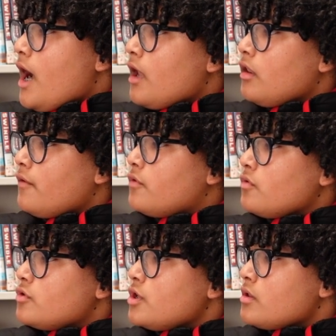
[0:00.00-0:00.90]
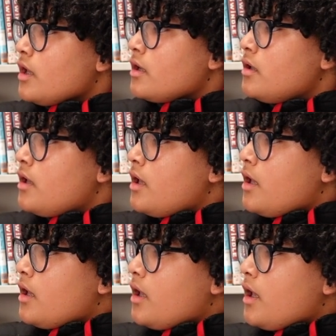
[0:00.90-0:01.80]
I'd love to, she said.
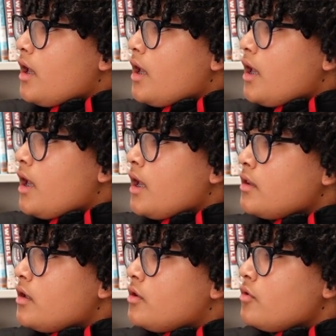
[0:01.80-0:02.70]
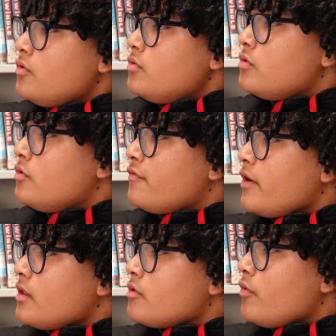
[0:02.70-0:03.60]
And the two new
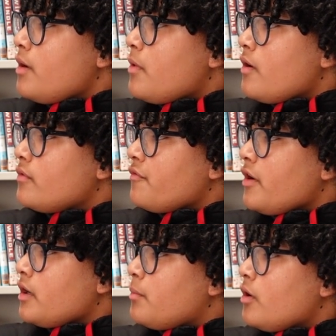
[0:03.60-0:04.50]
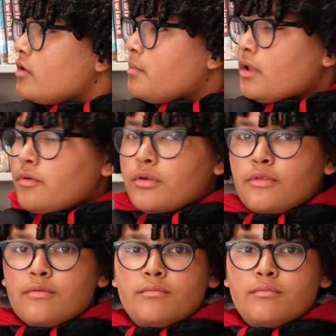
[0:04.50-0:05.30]
friends swam off to find a ball to play with.